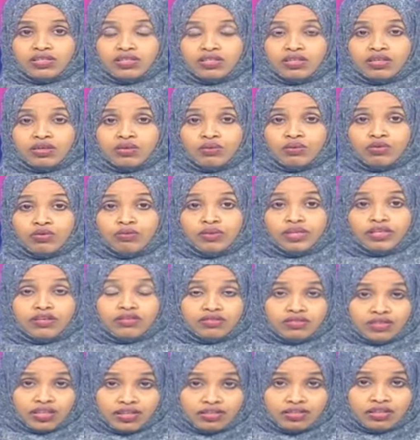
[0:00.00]
advance will be
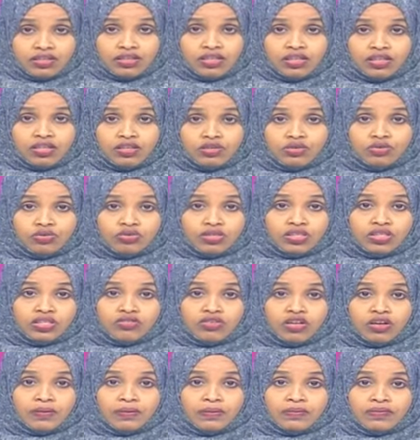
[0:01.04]
conducted to
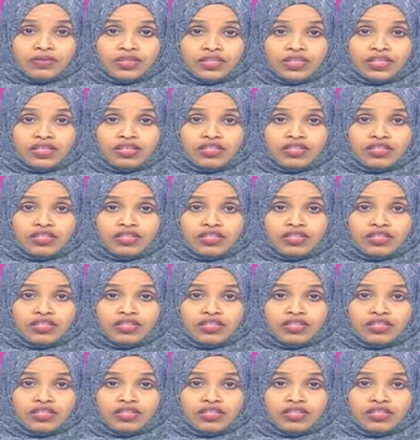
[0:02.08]
this term.